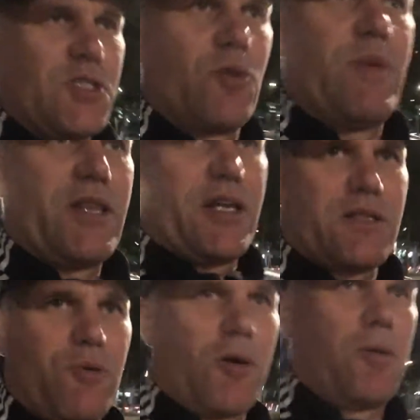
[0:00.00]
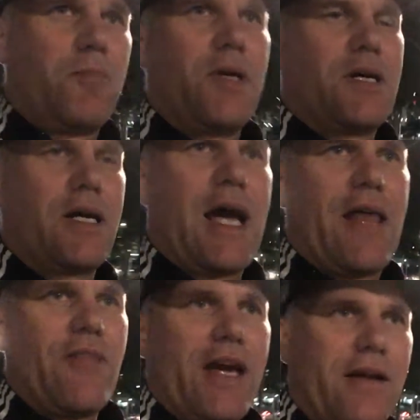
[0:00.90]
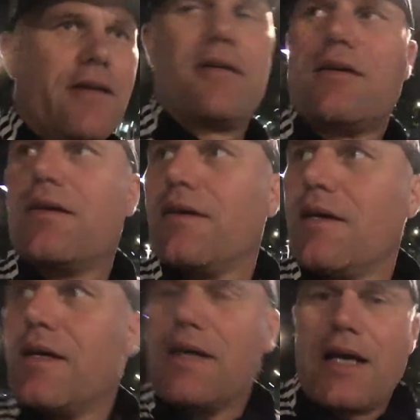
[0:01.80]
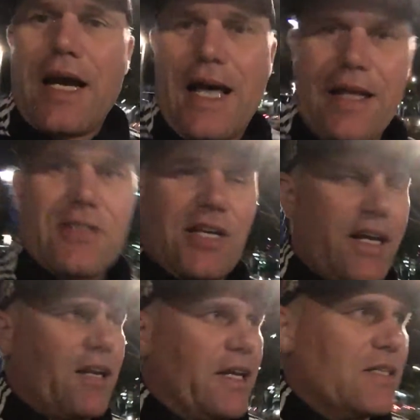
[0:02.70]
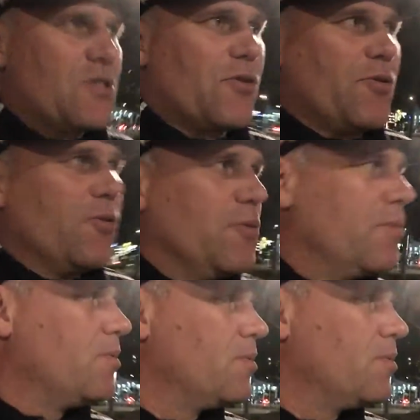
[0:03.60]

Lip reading: is to admit there's a problem, and then secondly to